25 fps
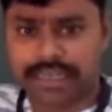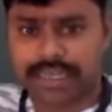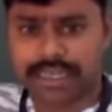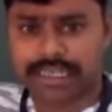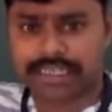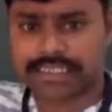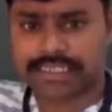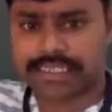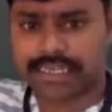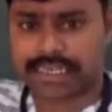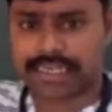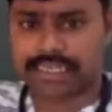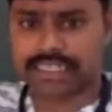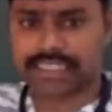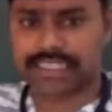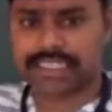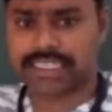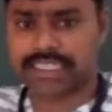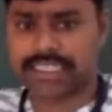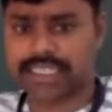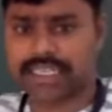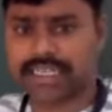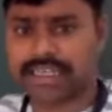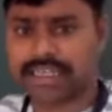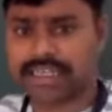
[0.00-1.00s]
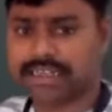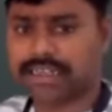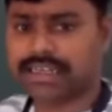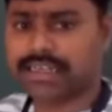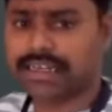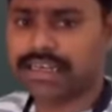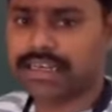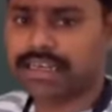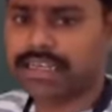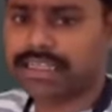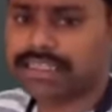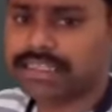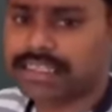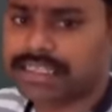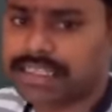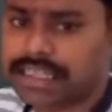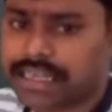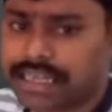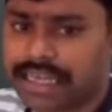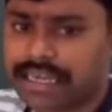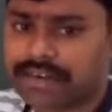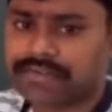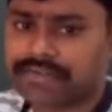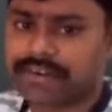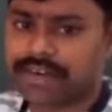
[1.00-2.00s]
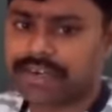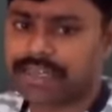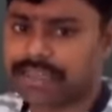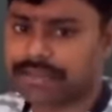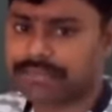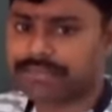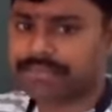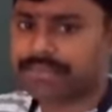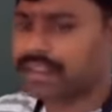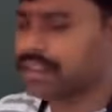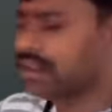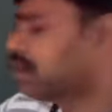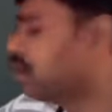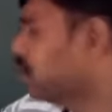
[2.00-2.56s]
Yes, Nishchal, listen carefully.